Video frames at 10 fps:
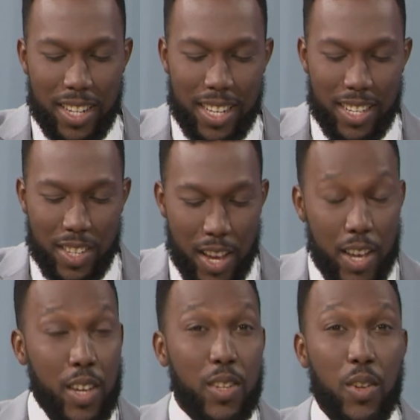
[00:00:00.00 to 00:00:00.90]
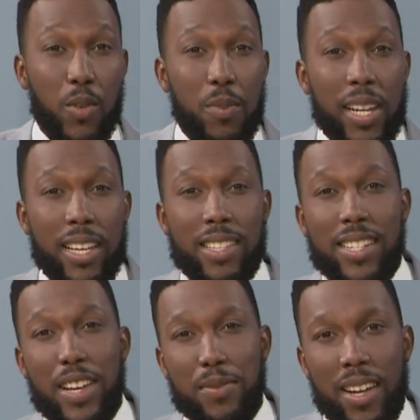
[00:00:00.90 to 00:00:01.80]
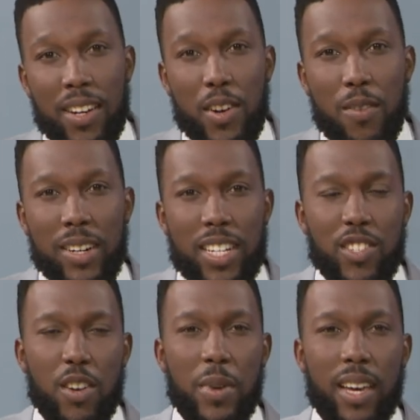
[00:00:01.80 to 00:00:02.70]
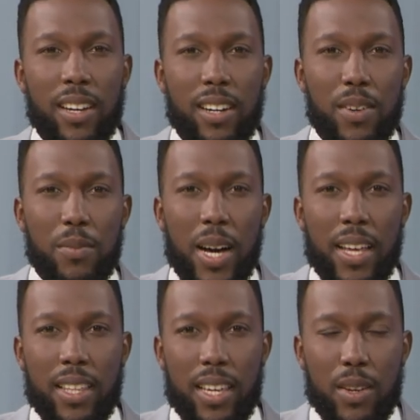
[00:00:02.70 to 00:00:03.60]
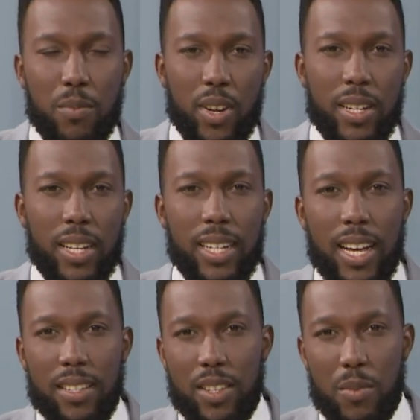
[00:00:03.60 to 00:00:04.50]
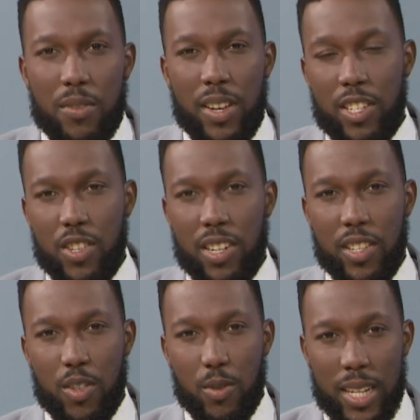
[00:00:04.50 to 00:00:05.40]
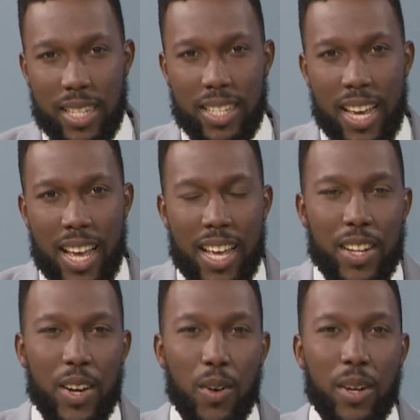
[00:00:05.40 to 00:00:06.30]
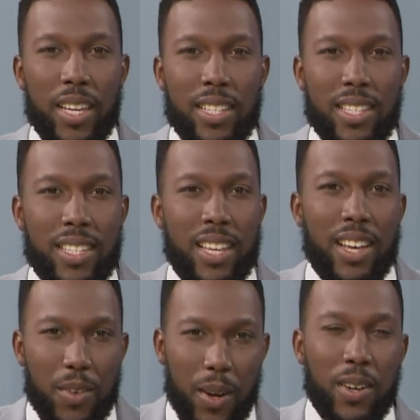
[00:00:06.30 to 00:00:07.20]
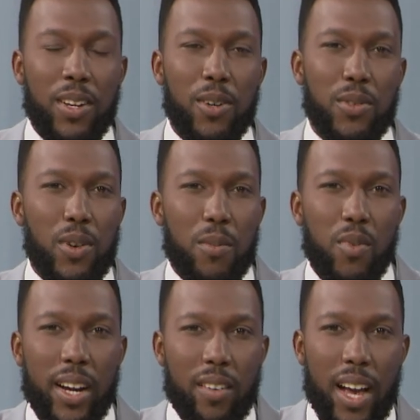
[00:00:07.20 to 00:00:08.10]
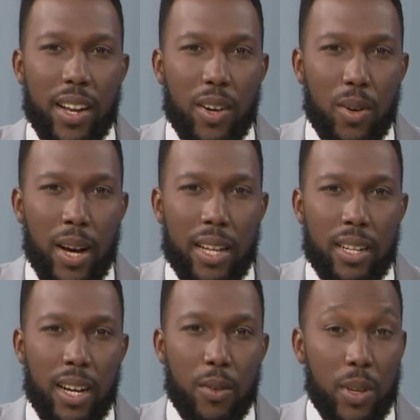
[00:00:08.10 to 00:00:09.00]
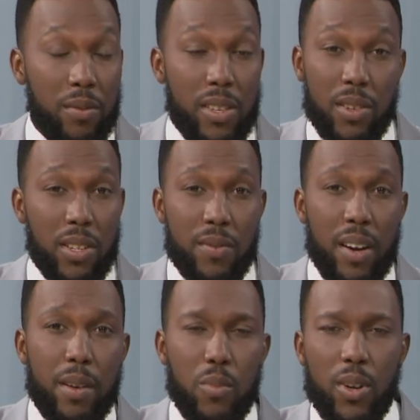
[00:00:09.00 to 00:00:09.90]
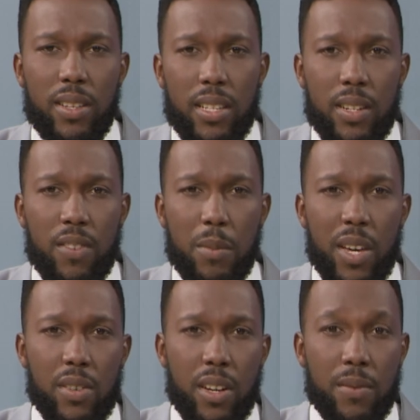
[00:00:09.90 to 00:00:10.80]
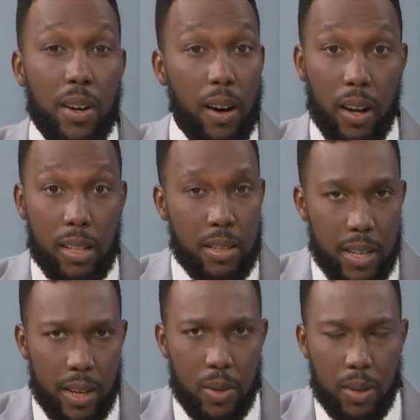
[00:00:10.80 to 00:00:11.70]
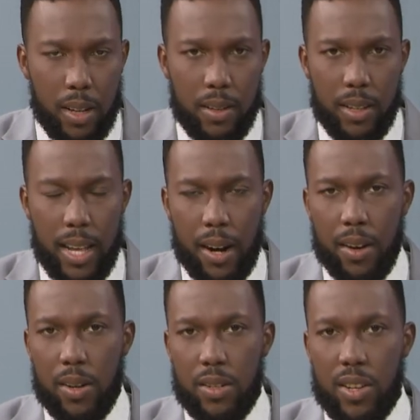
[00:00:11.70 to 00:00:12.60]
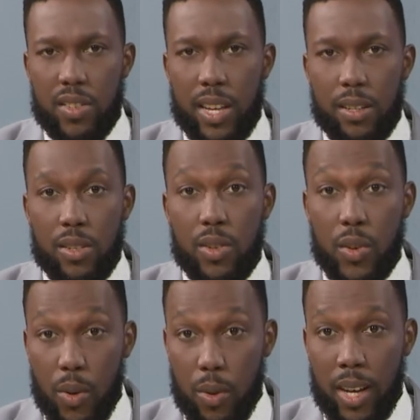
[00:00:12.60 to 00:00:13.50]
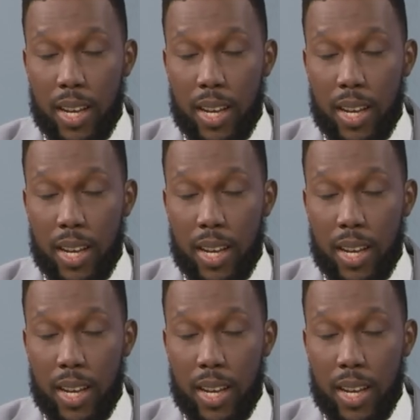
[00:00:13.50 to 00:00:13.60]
is no place left uncovered in Jamaica by the Praedial Larceny Prevention Unit. Now, it's we're going to go to our break right now, and uh, we've discussed very important information for all stakeholders in the agriculture sector to know,